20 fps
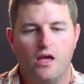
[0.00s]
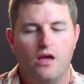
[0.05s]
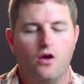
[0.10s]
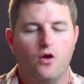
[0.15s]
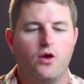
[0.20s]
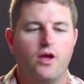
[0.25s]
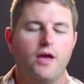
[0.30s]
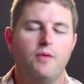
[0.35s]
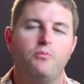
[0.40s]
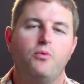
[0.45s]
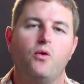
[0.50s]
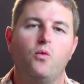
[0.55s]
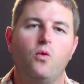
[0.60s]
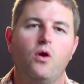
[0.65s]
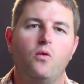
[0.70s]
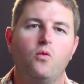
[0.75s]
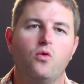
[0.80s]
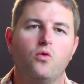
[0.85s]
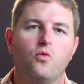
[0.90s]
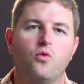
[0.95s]
Okay, but
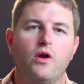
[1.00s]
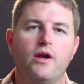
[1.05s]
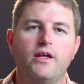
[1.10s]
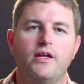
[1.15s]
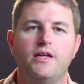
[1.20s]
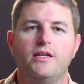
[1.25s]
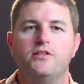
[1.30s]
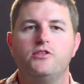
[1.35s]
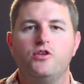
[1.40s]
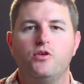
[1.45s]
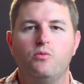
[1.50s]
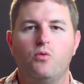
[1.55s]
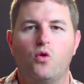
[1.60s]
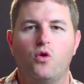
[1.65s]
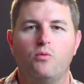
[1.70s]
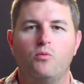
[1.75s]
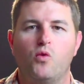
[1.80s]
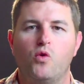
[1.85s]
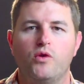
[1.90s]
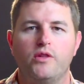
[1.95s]
what we're running into more
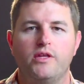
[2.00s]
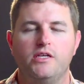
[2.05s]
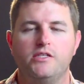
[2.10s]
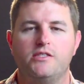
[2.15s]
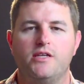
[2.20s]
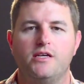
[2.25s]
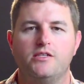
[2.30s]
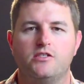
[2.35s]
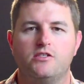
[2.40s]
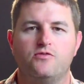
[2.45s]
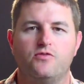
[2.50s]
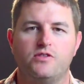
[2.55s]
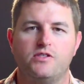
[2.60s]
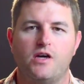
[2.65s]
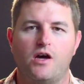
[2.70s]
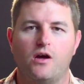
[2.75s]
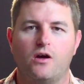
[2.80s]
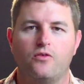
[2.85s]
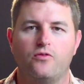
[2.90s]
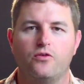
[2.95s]
and more these days as
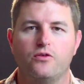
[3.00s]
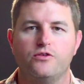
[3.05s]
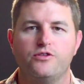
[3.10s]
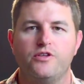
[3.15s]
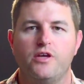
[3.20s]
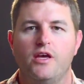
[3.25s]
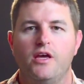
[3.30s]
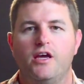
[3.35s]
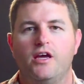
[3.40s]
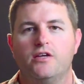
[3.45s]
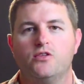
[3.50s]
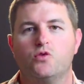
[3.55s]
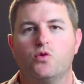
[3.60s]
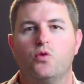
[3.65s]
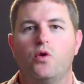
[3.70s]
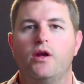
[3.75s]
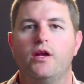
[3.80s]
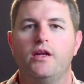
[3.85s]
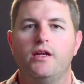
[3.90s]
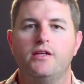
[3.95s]
photographers is we're
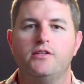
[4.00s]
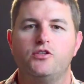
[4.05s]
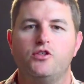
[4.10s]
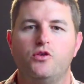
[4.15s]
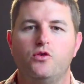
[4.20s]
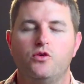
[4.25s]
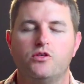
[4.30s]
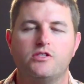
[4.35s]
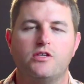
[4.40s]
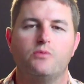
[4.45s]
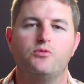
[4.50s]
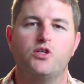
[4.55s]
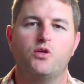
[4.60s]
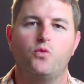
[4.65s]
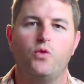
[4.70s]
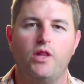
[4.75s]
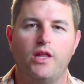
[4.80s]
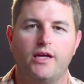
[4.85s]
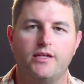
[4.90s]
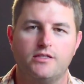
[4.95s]
running into a subject
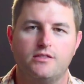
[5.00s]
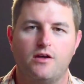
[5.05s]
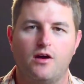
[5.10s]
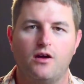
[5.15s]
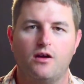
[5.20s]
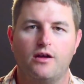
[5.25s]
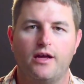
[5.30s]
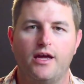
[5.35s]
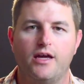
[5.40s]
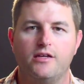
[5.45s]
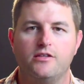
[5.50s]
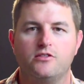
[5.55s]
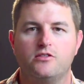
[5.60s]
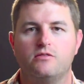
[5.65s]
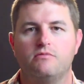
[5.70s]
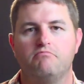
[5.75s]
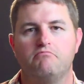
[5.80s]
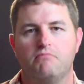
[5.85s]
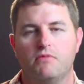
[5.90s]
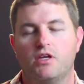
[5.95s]
we like to talk
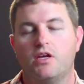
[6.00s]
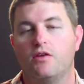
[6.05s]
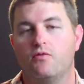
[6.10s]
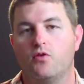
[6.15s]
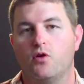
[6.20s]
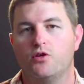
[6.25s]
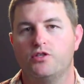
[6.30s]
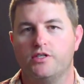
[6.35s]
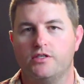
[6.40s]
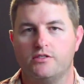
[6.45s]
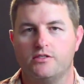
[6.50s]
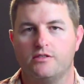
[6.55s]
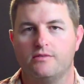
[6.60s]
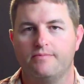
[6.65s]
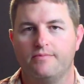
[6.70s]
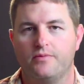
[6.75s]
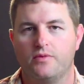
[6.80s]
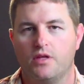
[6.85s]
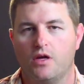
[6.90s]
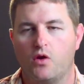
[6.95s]
as convergence.
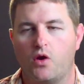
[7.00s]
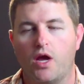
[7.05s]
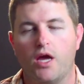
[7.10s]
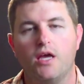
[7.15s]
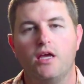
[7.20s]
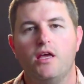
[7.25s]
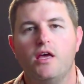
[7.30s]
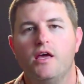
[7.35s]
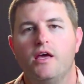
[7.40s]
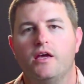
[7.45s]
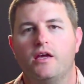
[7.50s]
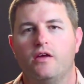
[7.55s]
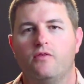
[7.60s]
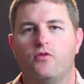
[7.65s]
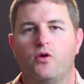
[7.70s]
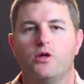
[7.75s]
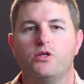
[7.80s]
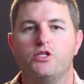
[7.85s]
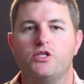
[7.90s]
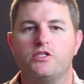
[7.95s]
Okay,
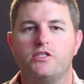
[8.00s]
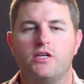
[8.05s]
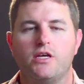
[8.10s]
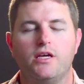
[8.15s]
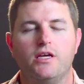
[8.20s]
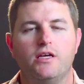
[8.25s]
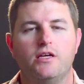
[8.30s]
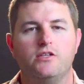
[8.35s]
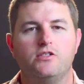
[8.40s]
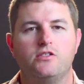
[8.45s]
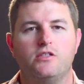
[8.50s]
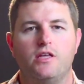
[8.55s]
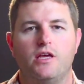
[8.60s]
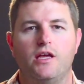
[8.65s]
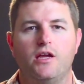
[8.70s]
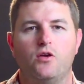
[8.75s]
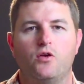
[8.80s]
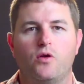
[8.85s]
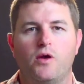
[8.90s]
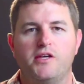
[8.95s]
convergence is the
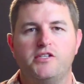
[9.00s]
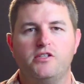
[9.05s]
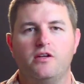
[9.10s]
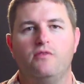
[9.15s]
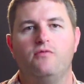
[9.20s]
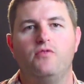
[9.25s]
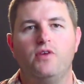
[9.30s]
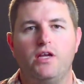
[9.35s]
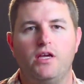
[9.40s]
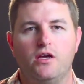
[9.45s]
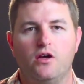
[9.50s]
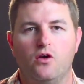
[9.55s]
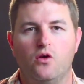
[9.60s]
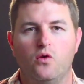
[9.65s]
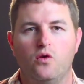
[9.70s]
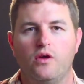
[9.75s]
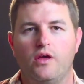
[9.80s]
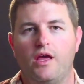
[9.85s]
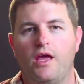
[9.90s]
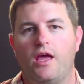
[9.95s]
integration of
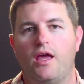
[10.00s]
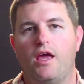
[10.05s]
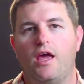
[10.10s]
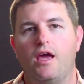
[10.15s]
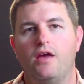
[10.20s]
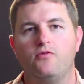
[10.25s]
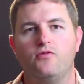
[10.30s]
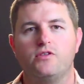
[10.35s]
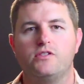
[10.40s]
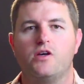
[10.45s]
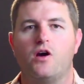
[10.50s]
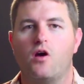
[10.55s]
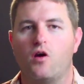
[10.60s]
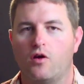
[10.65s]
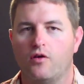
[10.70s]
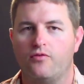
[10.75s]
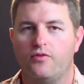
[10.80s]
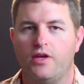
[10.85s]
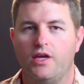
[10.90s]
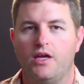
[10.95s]
video and
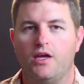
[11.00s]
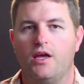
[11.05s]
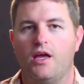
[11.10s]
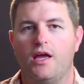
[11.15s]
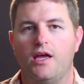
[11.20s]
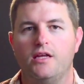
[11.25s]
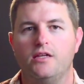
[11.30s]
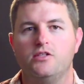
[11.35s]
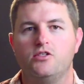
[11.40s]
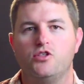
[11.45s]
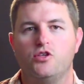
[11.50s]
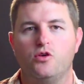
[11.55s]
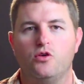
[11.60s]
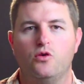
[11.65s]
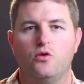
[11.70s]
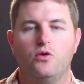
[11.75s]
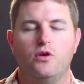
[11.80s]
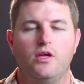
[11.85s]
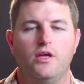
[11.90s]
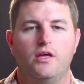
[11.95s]
photography
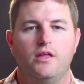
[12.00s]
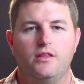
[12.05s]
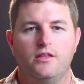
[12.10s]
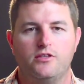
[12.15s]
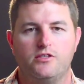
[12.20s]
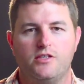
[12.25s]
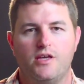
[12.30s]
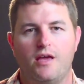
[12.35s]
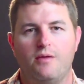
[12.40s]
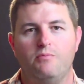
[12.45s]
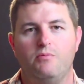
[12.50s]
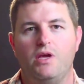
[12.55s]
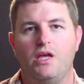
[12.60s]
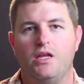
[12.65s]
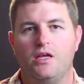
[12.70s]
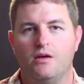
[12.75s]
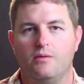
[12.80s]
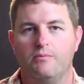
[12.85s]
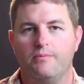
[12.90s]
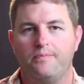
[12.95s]
into the same
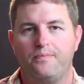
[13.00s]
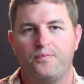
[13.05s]
medium.